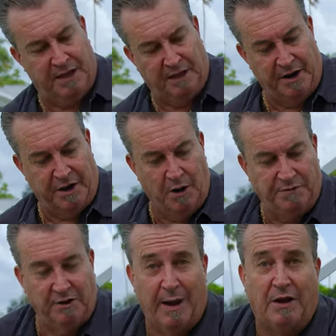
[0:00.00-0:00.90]
And let her
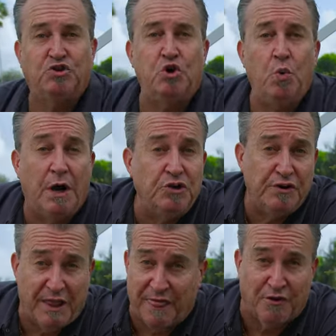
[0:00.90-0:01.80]
go till about two
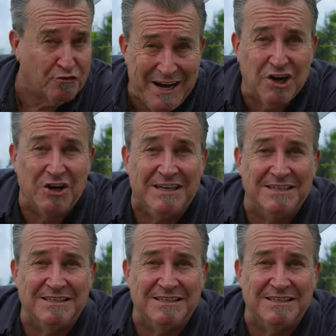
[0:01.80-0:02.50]
hundred three degrees.